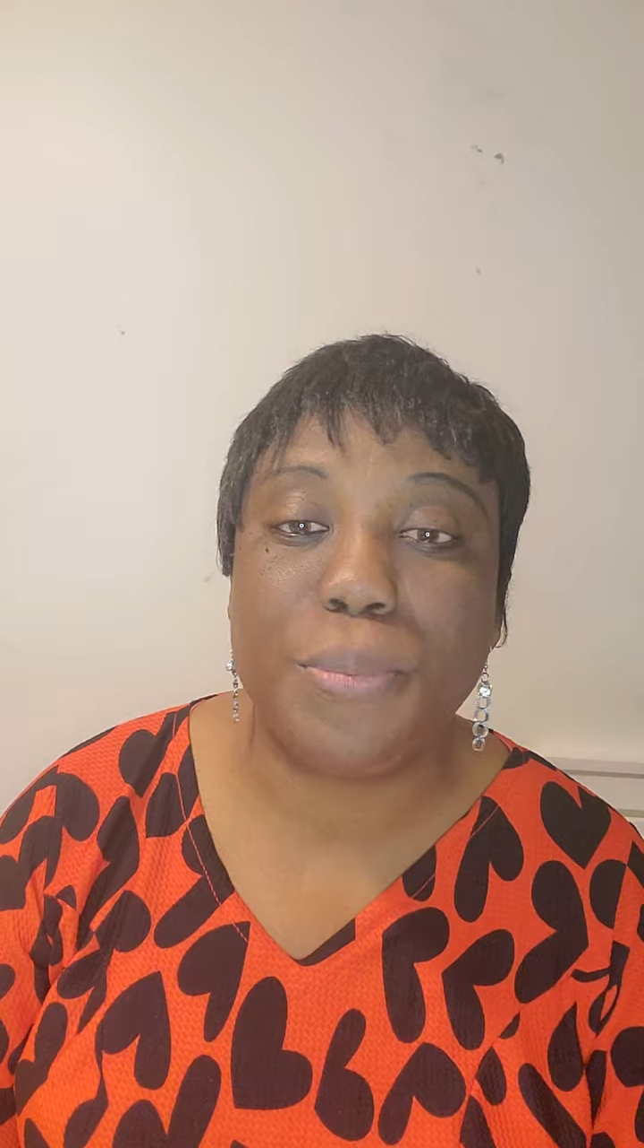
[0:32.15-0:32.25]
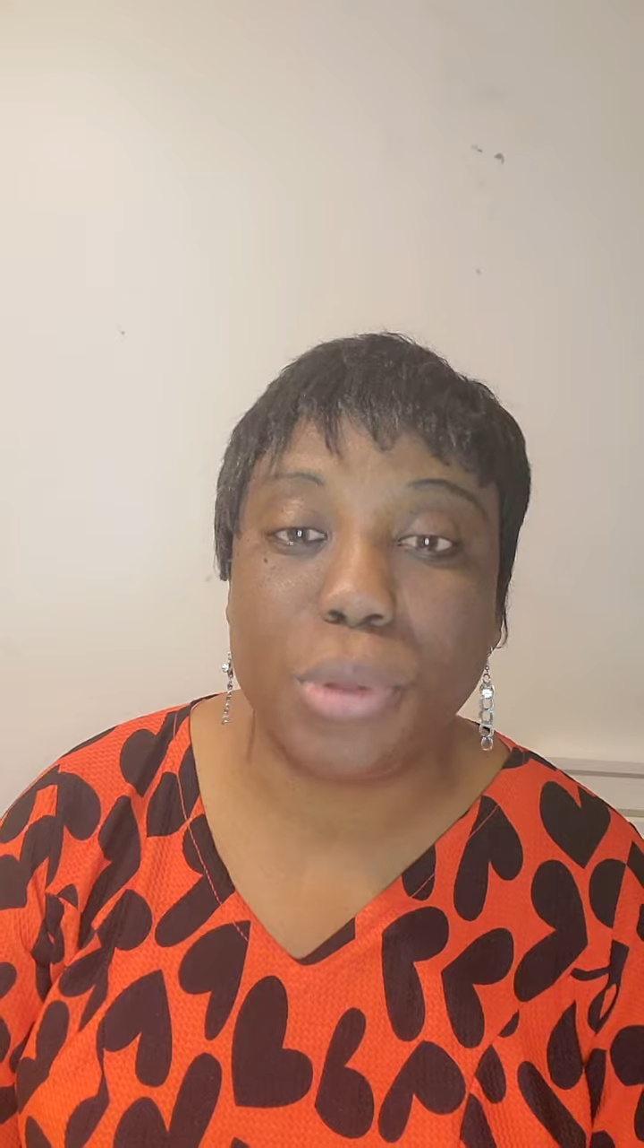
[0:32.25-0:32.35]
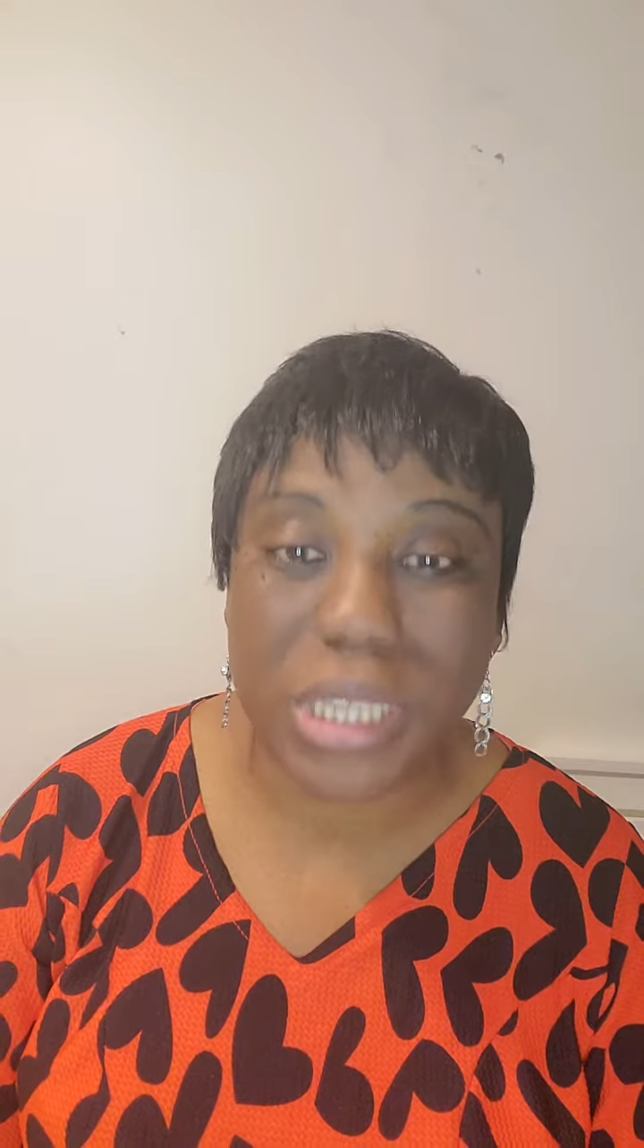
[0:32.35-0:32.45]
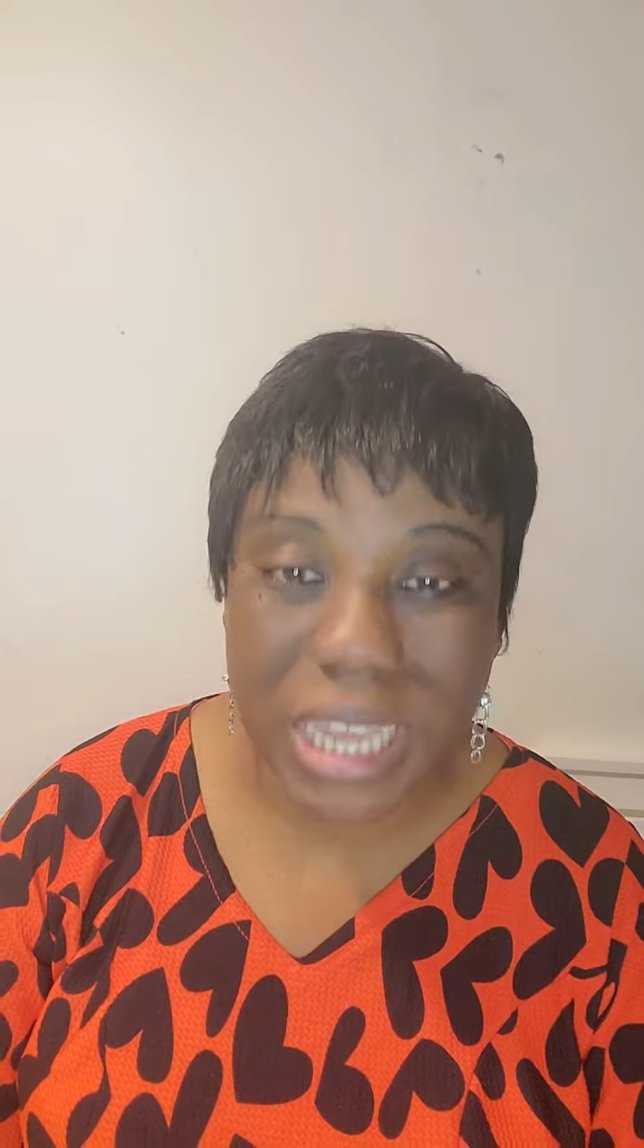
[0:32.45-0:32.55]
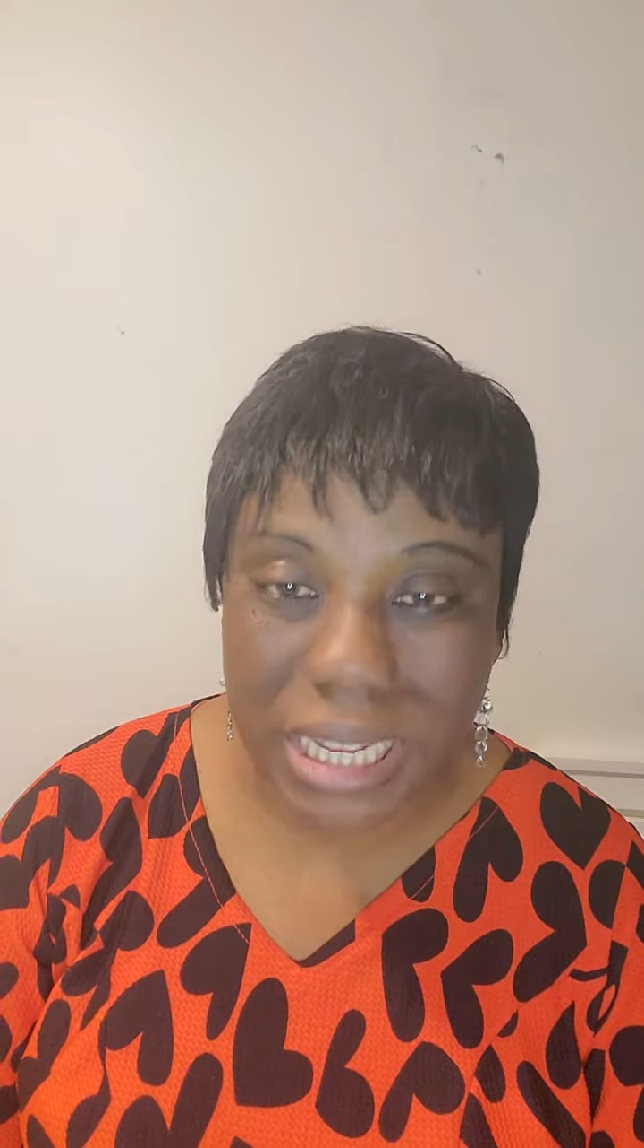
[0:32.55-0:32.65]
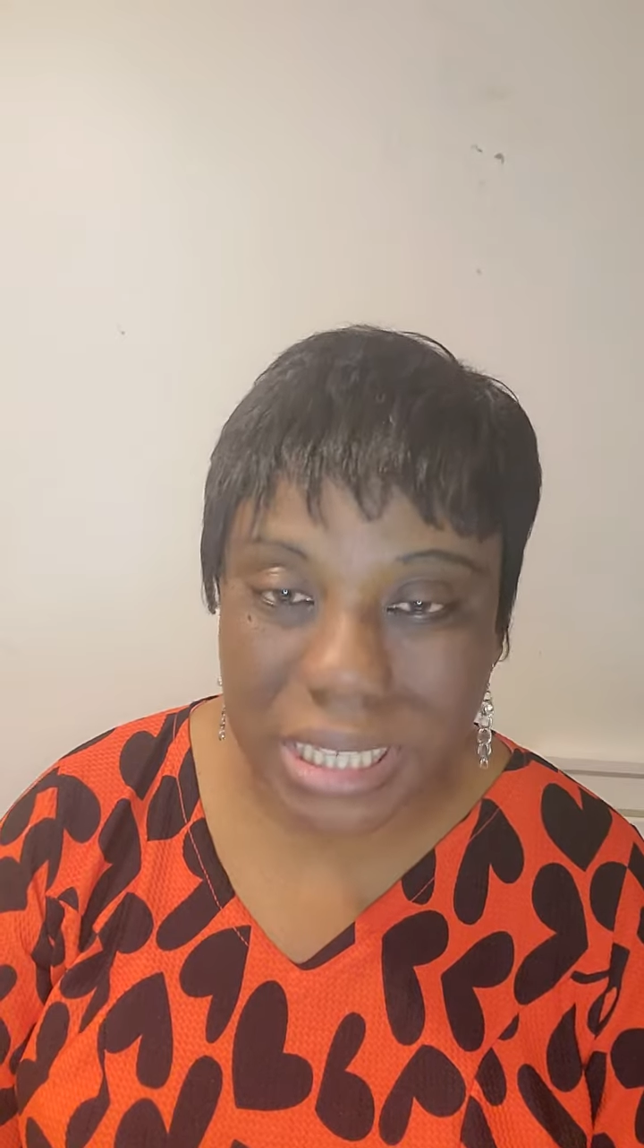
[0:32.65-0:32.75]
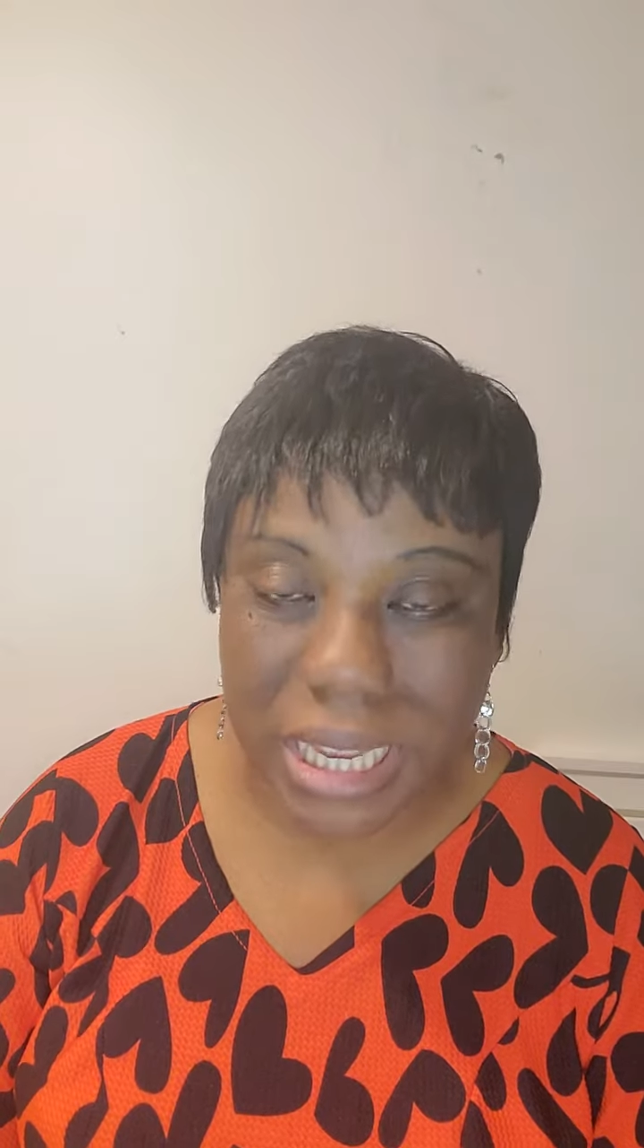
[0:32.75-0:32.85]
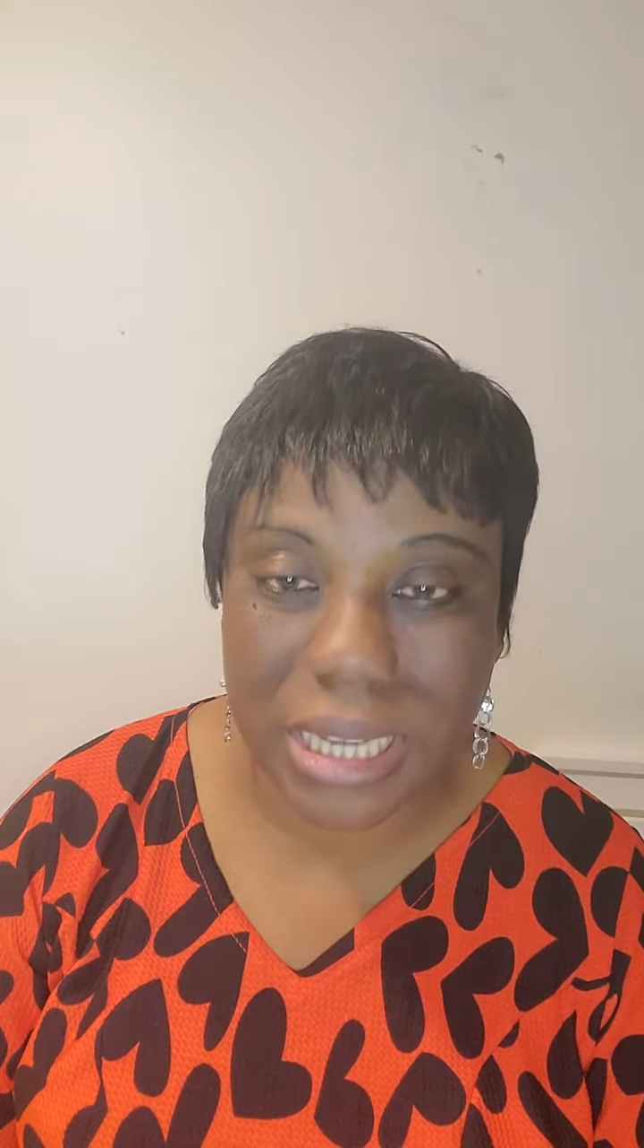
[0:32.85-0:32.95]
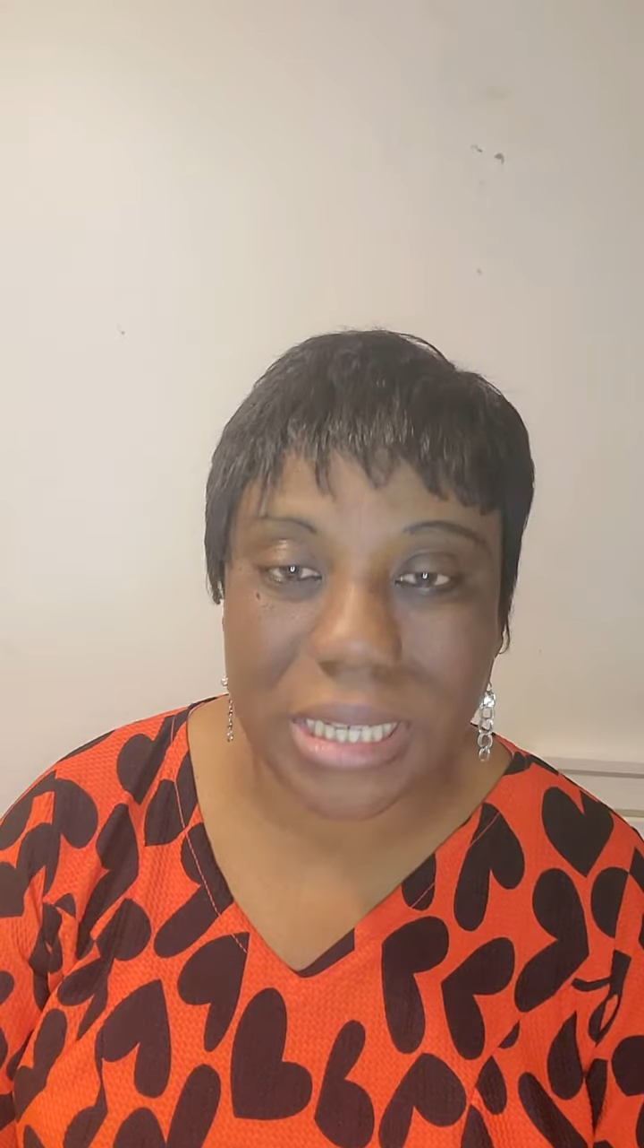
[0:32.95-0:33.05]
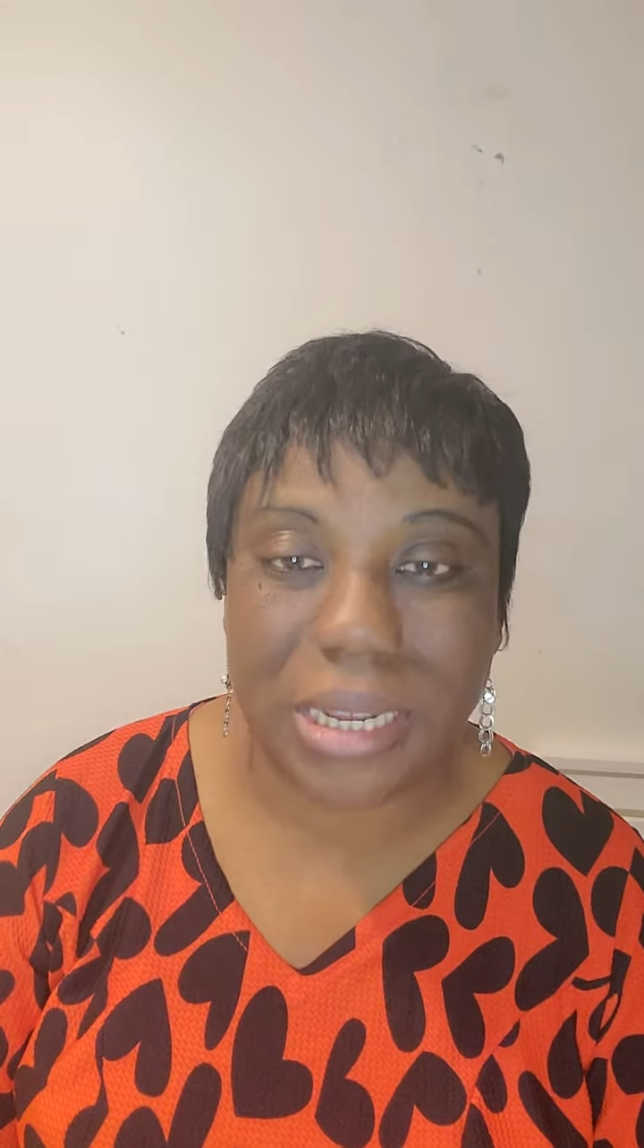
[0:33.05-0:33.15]

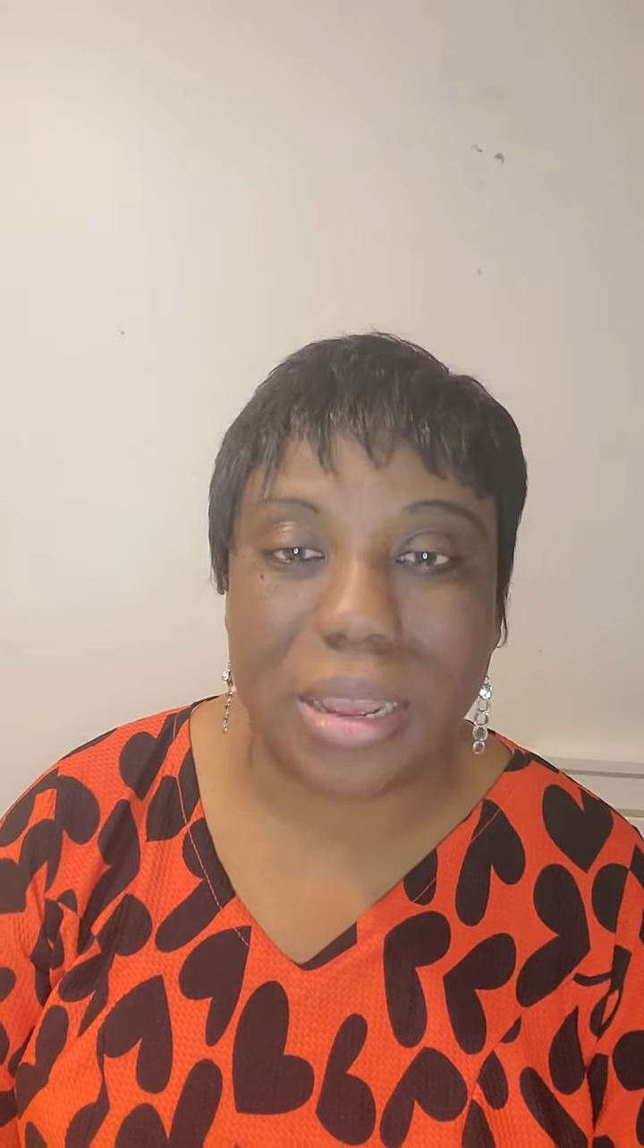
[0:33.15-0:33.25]
protected